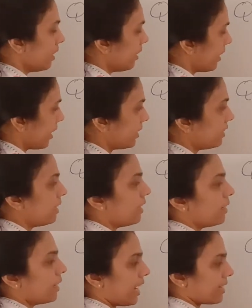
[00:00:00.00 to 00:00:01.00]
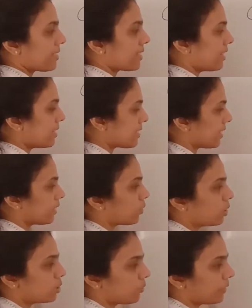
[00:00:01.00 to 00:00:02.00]
Right, XL is
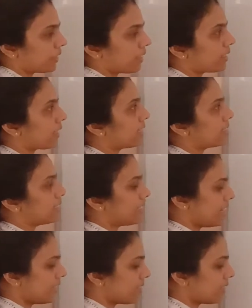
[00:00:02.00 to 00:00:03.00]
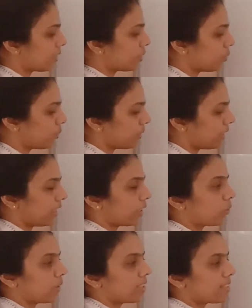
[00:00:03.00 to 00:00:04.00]
equal to, we can write it as Q
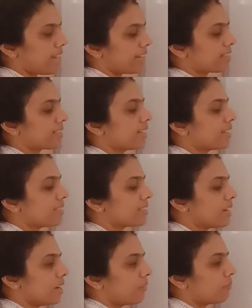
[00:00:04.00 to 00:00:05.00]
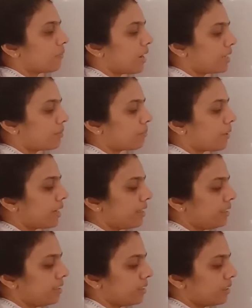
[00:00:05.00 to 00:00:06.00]
equals XL is 1
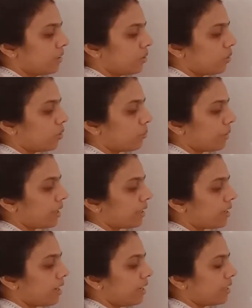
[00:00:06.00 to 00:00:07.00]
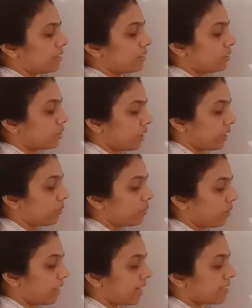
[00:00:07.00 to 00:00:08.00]
by omega, sorry,
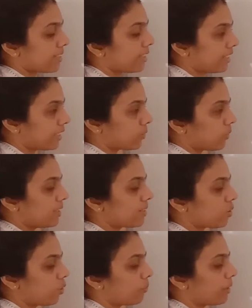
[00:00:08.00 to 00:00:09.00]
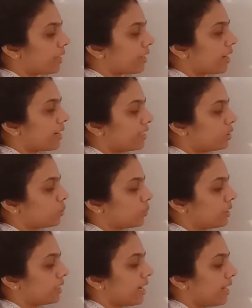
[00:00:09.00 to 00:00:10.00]
XL equals omega
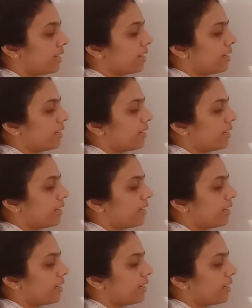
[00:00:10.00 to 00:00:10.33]
into L